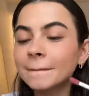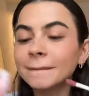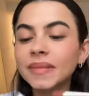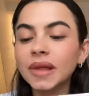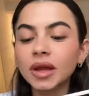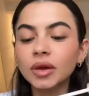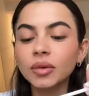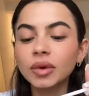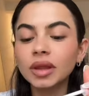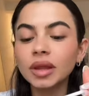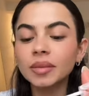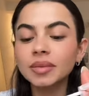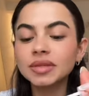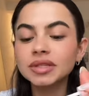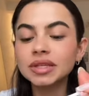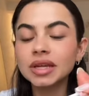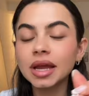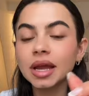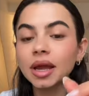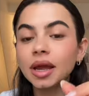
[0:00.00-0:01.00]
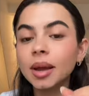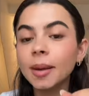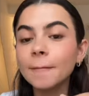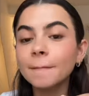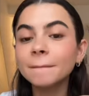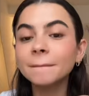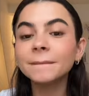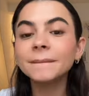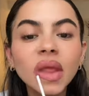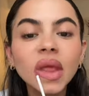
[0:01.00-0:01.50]
liquid lipstick.
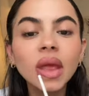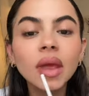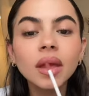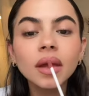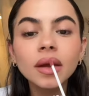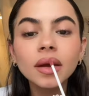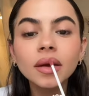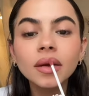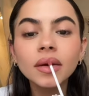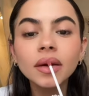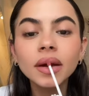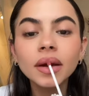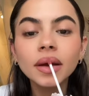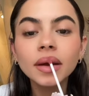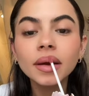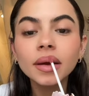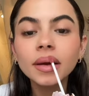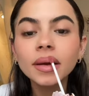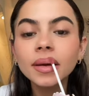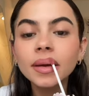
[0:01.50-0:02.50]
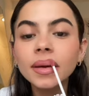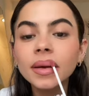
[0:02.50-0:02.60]
Okay.